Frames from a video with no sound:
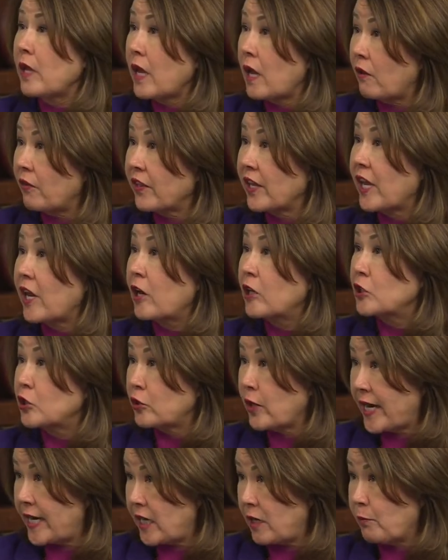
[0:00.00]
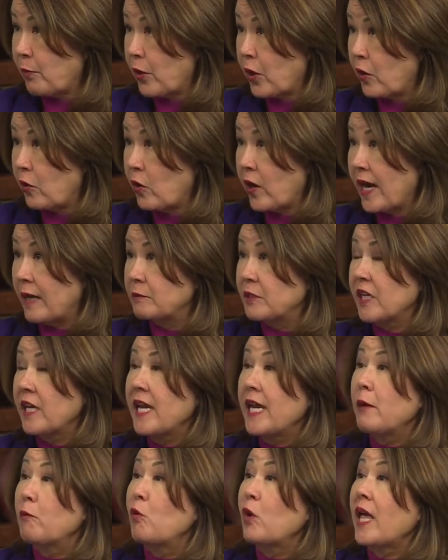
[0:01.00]
healthcare training programs
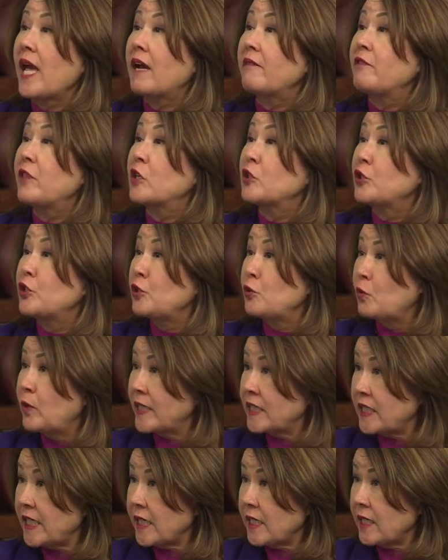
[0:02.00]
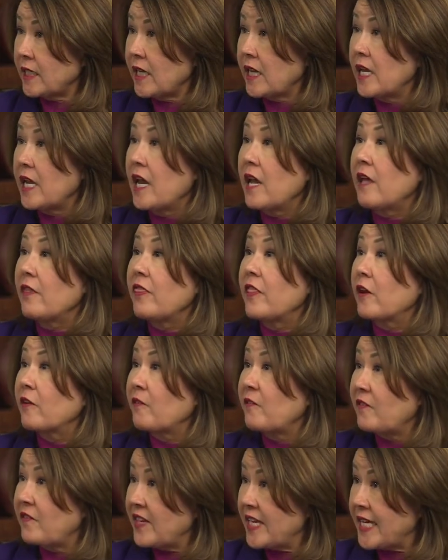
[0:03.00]
will have their tuition, their
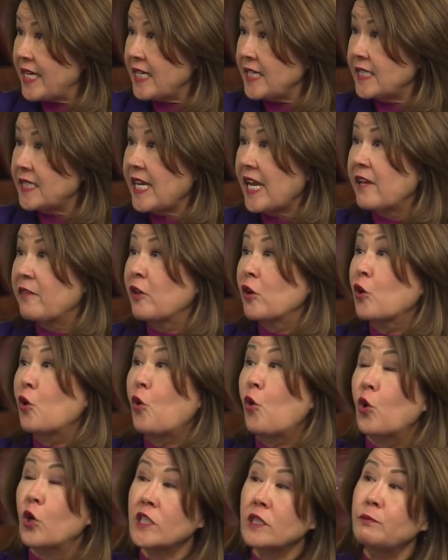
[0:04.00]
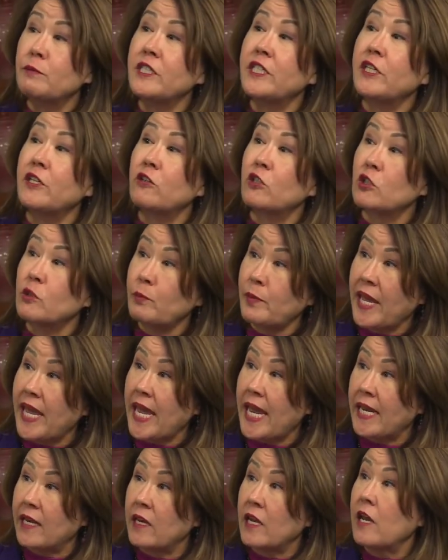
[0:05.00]
fees, and their course materials
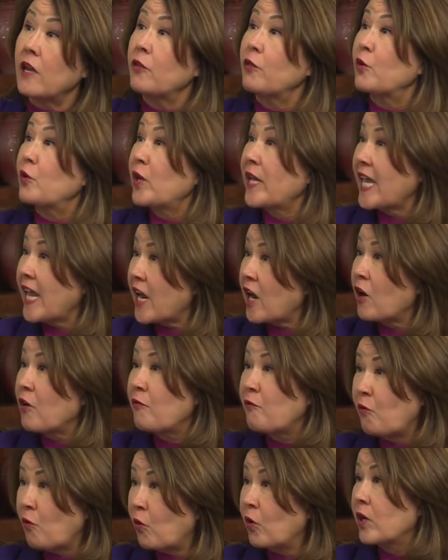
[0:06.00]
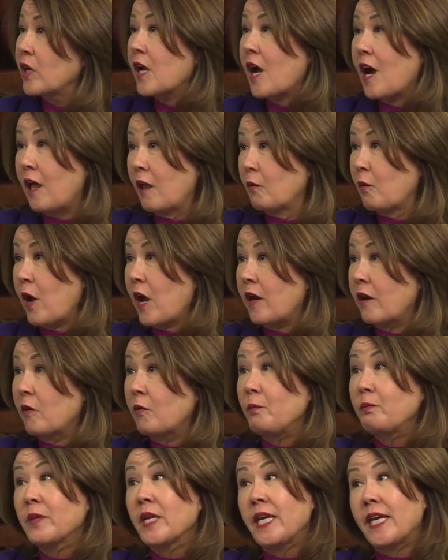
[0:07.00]
paid through Care Forward Colorado.
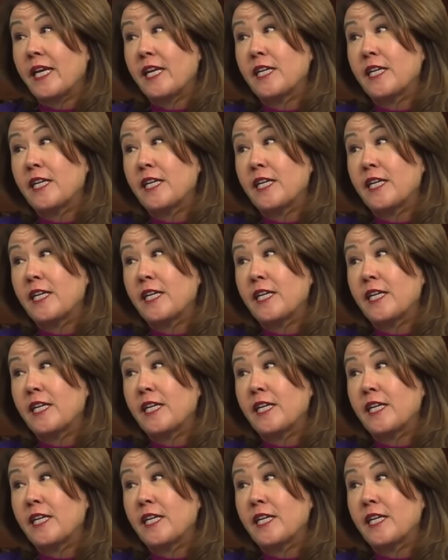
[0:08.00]
It